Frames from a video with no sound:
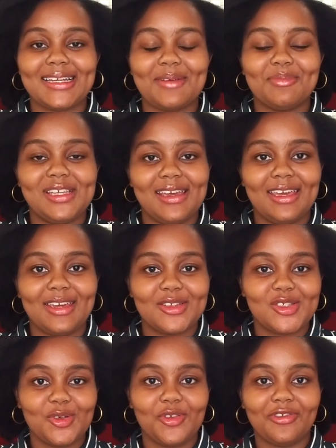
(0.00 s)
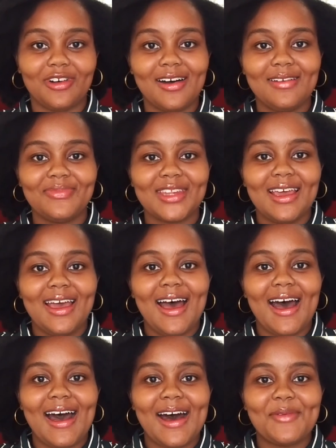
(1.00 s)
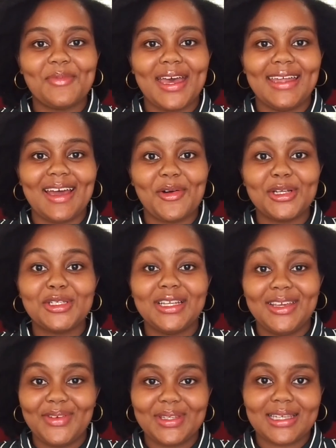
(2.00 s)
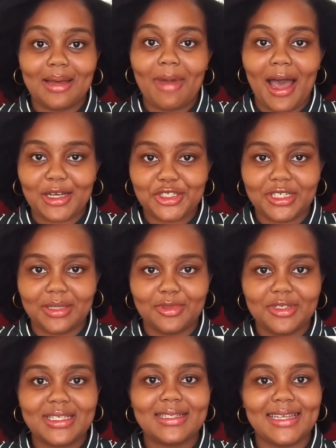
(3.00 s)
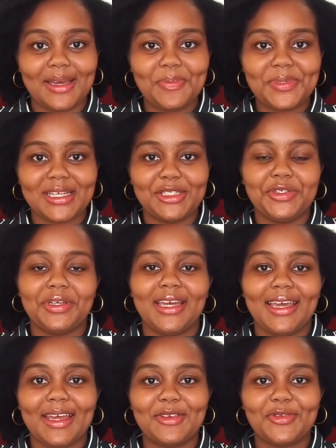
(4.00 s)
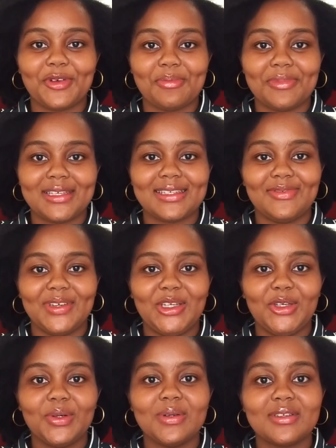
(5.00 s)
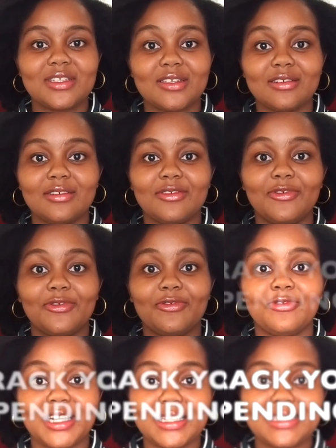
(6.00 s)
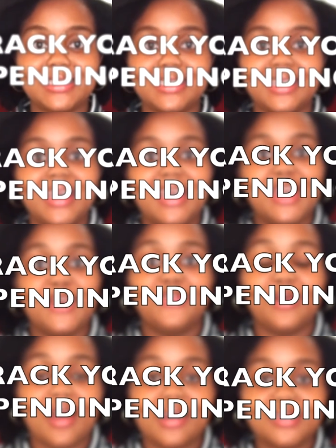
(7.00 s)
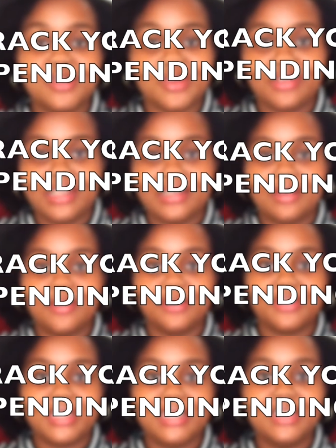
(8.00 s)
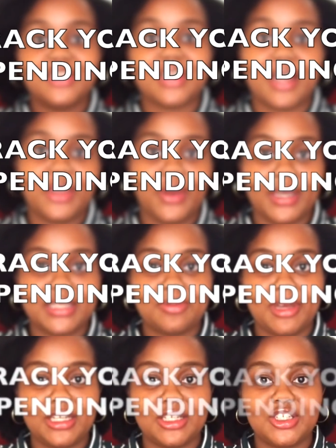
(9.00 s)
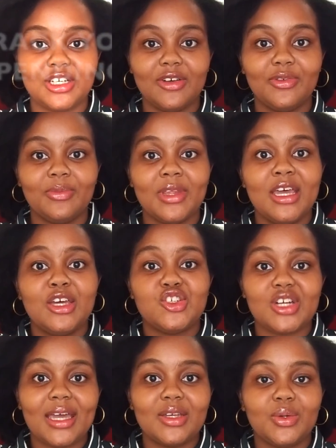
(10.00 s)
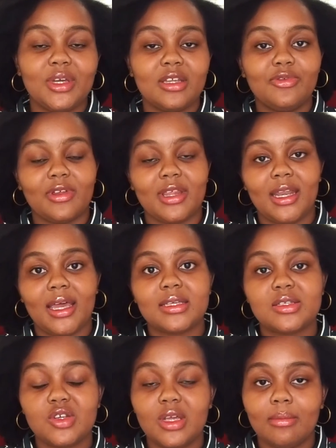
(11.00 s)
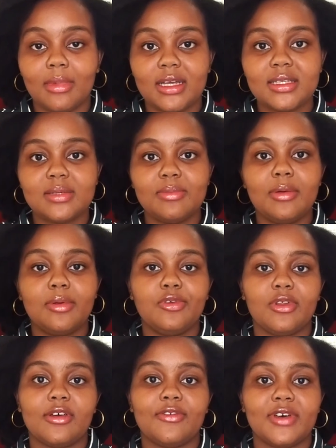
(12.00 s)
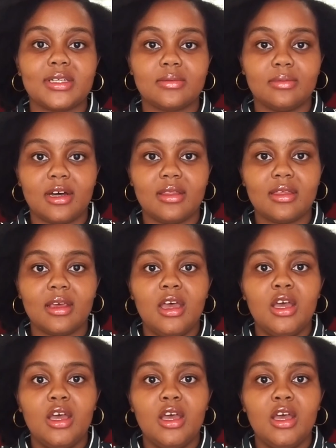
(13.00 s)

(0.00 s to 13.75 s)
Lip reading: I'm taking so far, and I want to leave you some actionable steps that you can get from this video. So first, if you aren't already, track your expenditure. Try doing it for the next 3 months. Maybe for the first month,